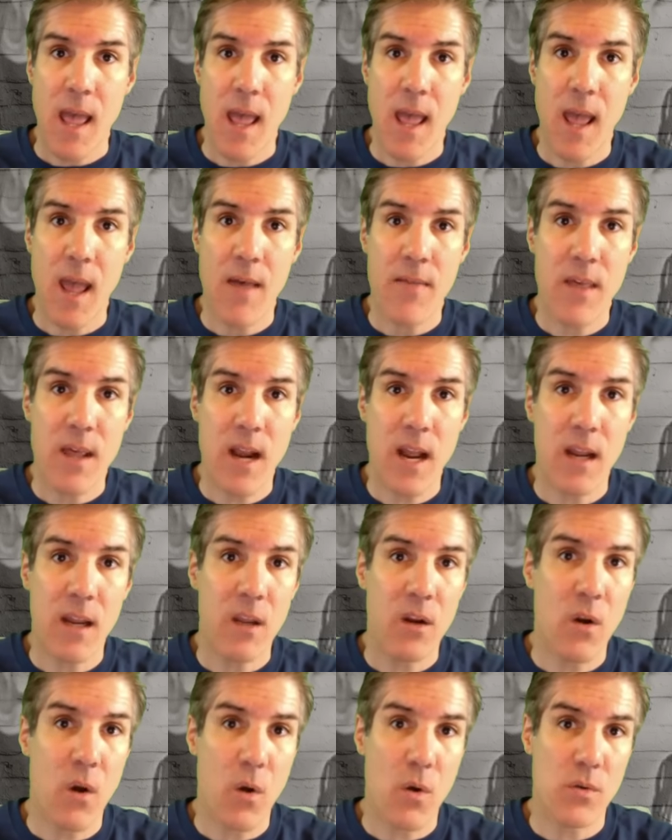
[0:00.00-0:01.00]
And then I
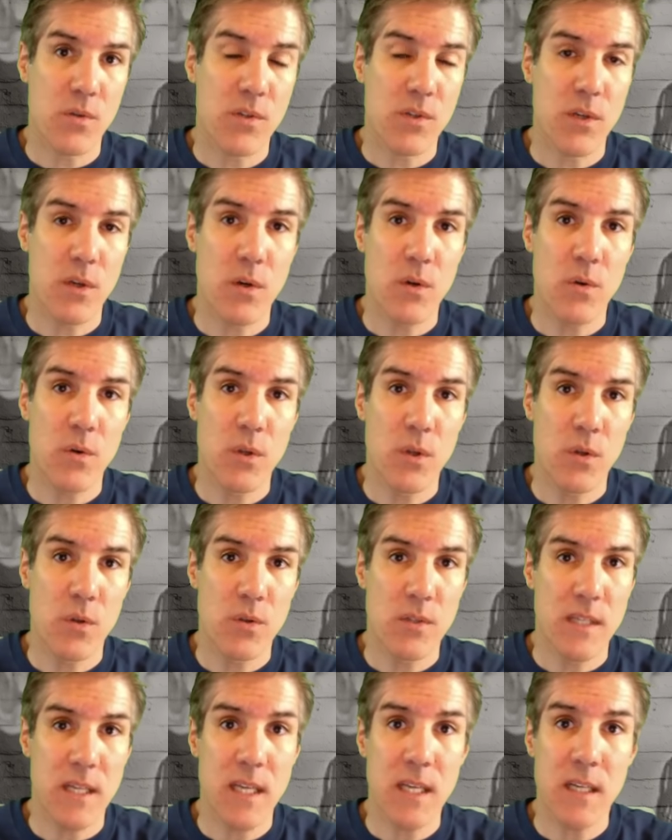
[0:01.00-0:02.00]
can also
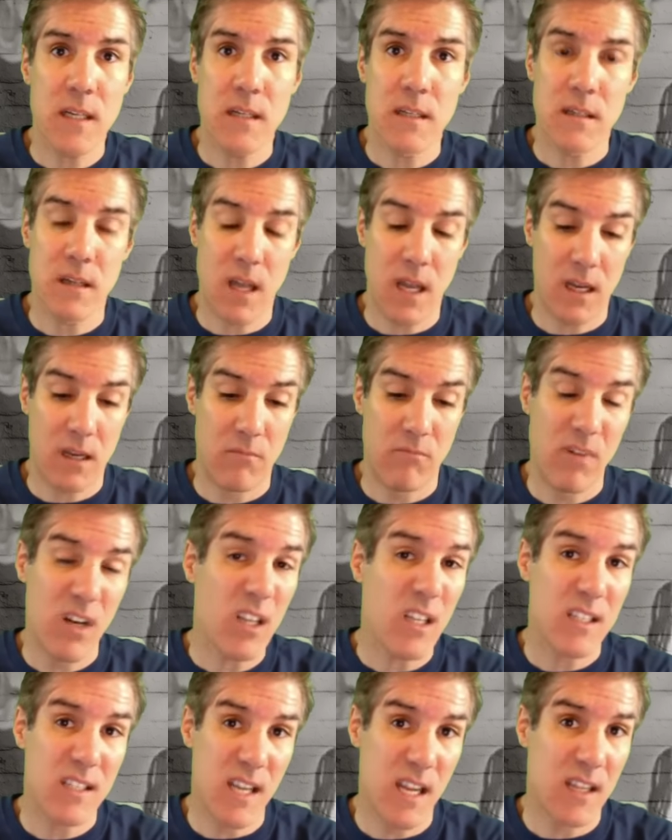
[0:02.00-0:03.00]
use it. I could
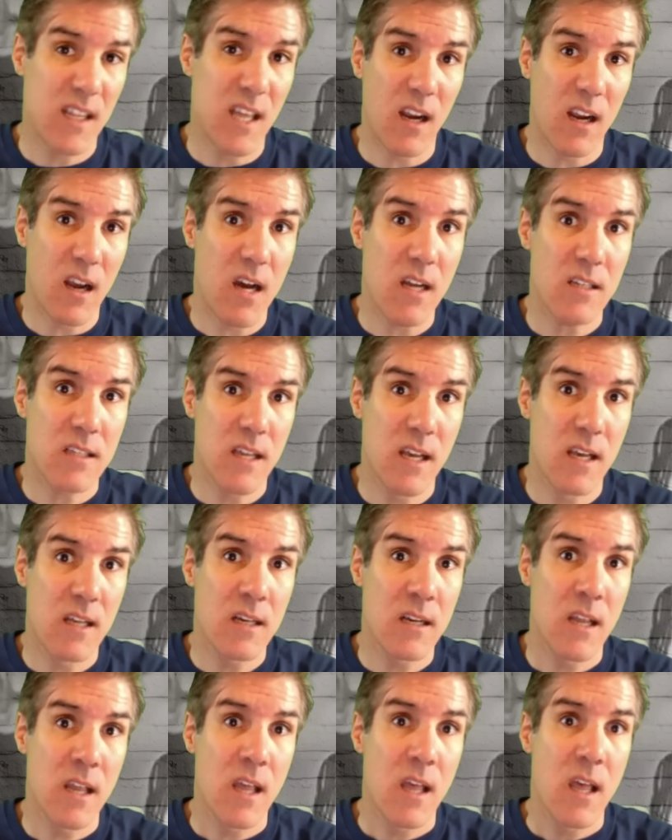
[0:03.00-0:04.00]
really take
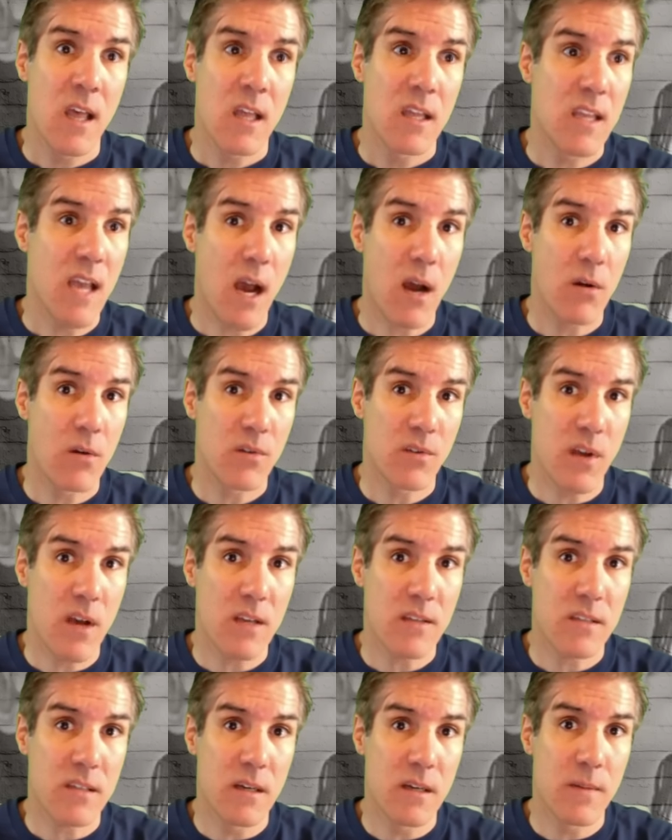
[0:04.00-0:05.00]
content. Yahoo's
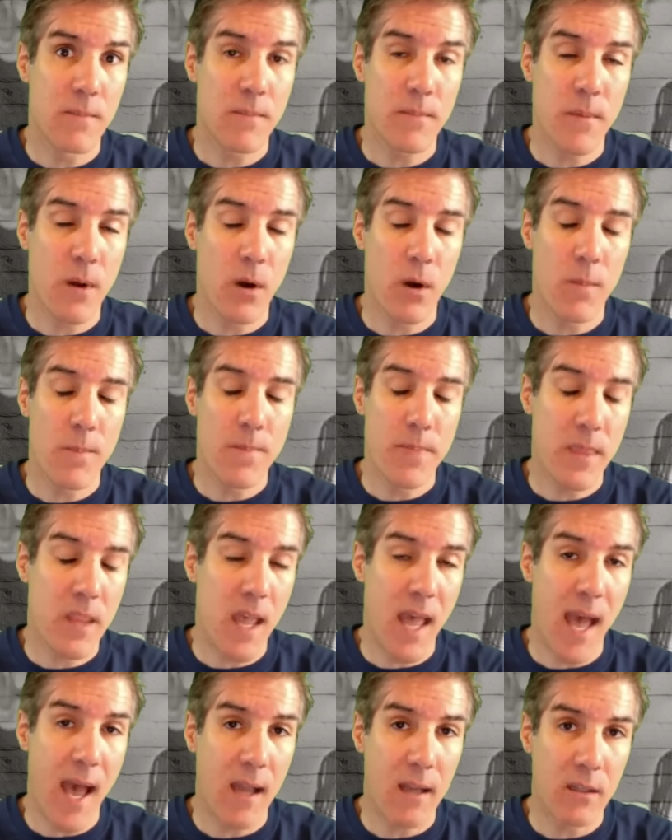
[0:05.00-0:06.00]
awesome, or
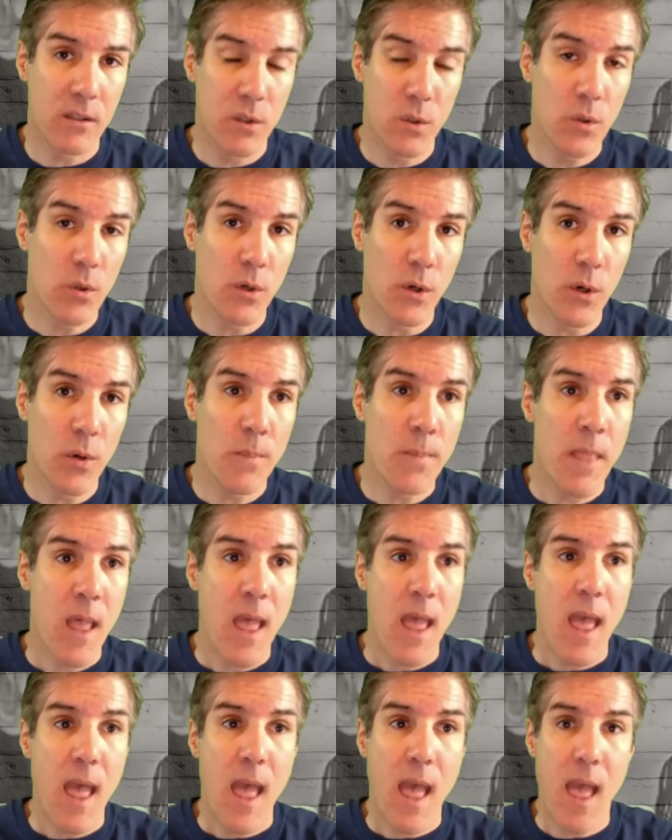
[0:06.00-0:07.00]
at Google,
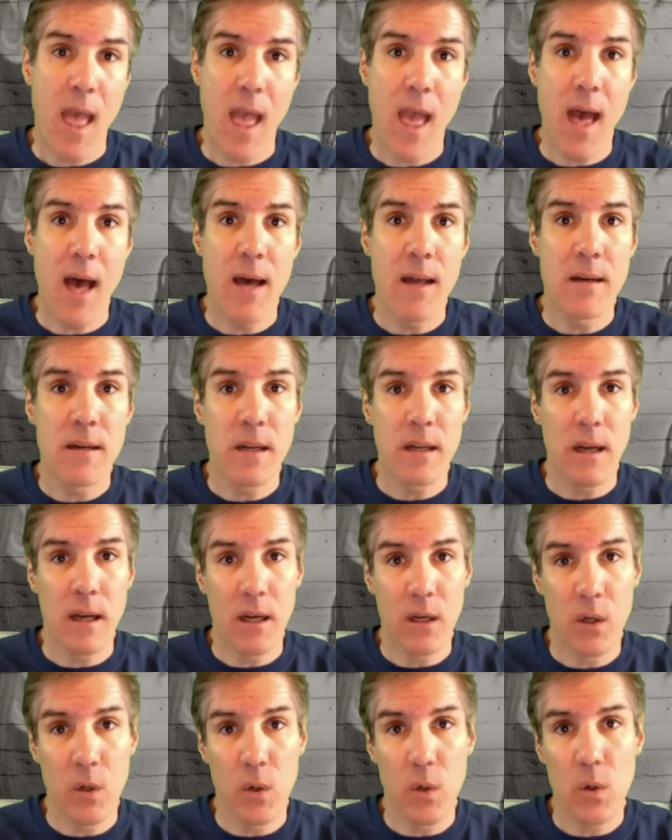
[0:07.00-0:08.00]
and
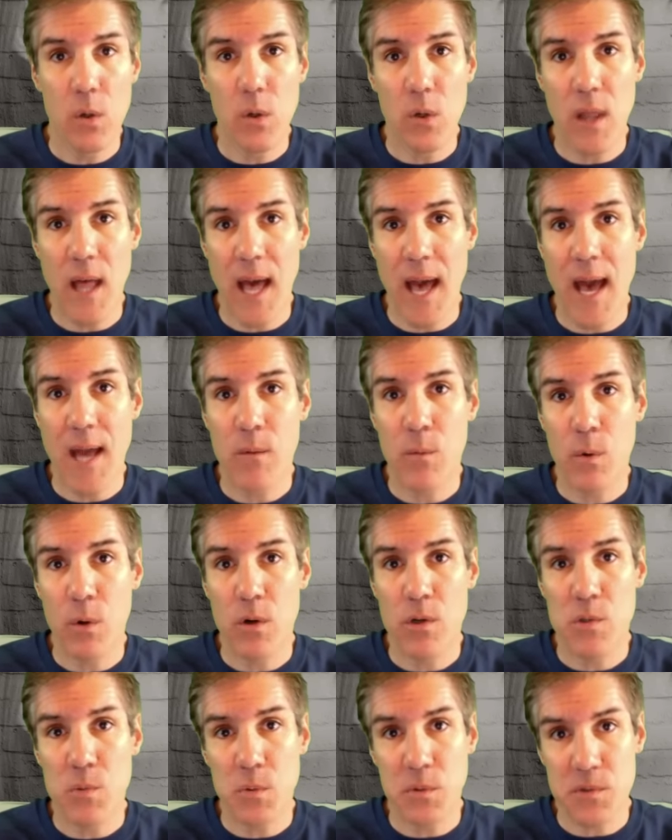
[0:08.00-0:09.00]
a Google
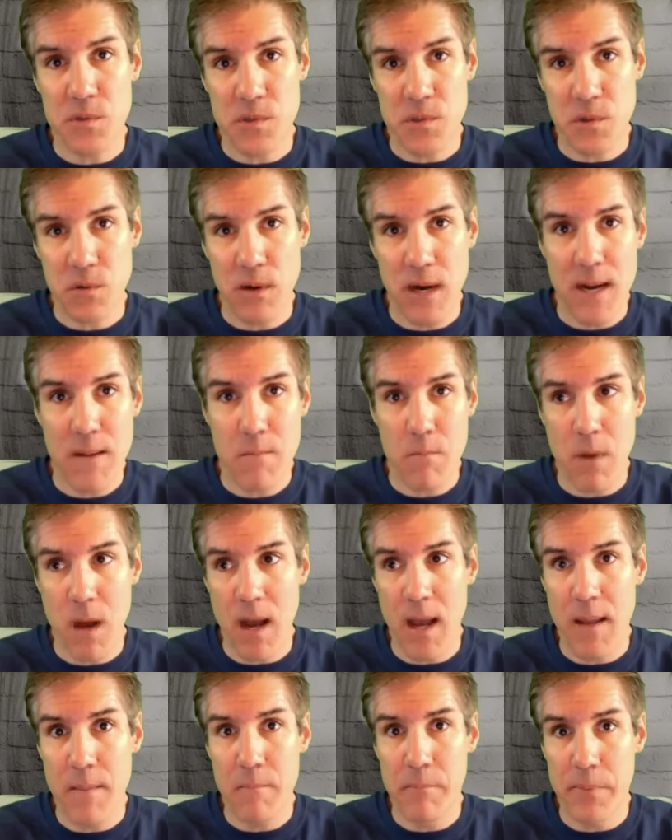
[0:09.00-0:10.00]
AdWords will scrape
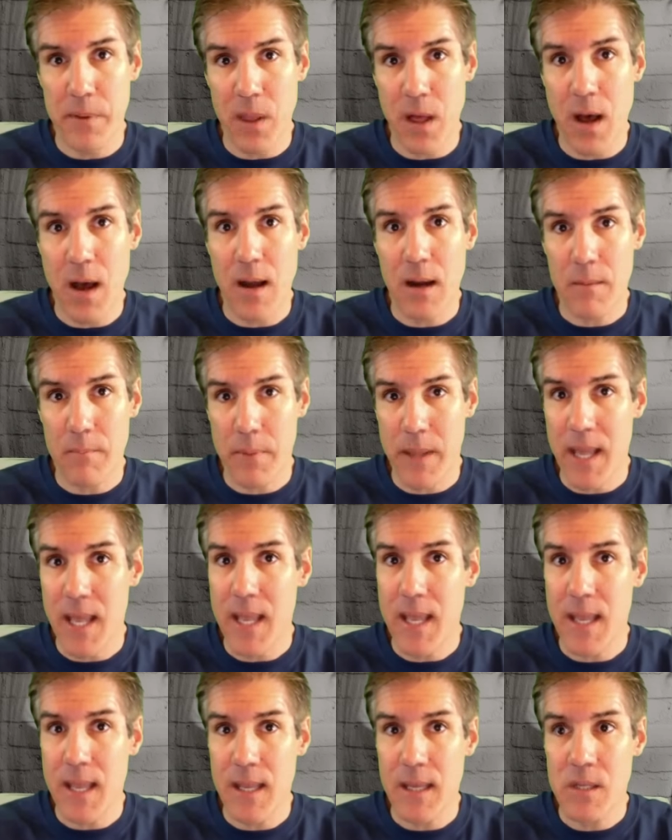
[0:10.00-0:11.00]
my blog
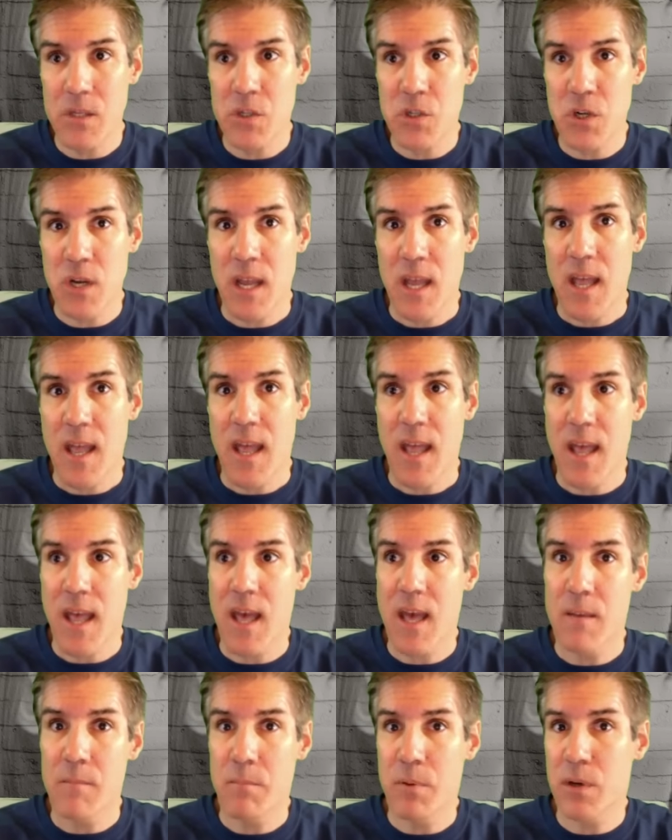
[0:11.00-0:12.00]
page
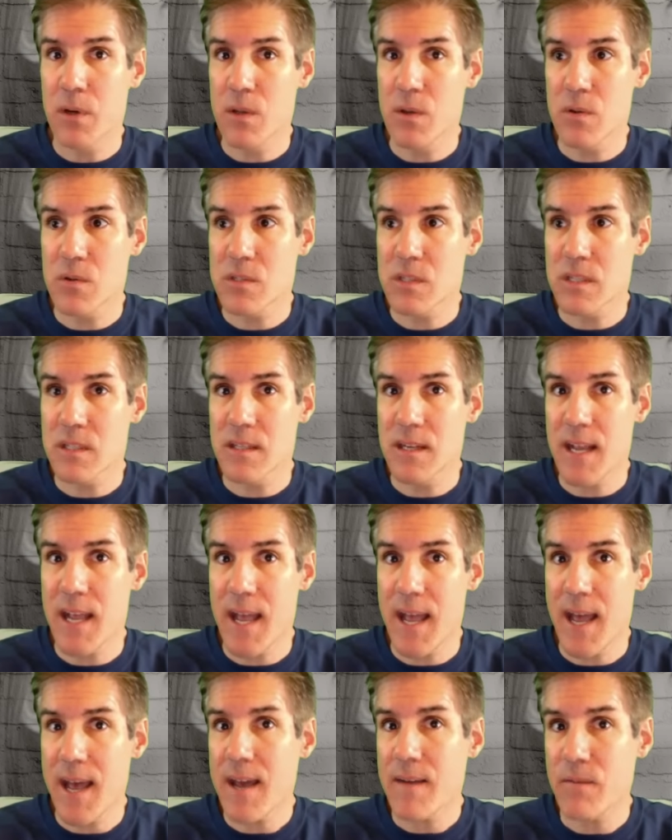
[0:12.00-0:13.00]
and produce an
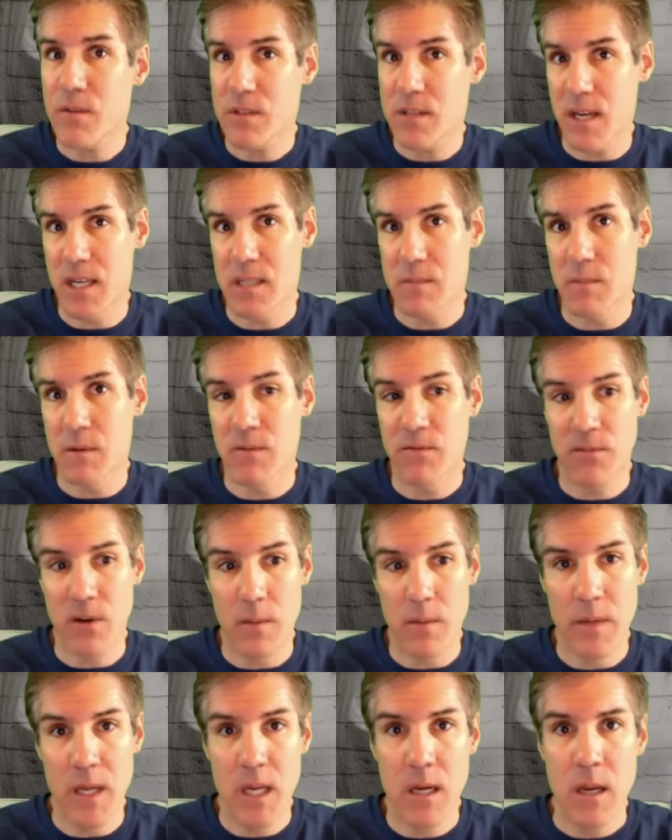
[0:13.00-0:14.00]
advertisement
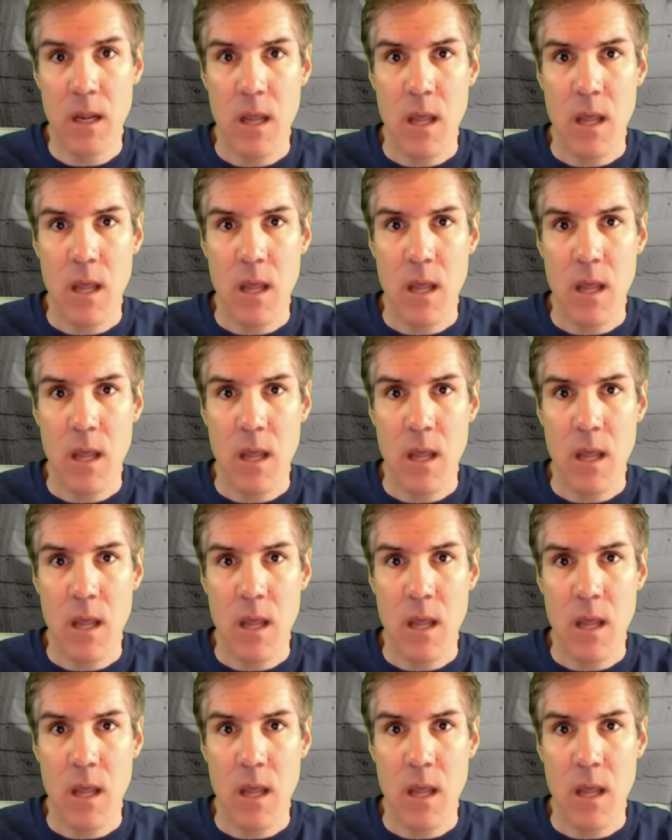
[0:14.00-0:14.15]
from it.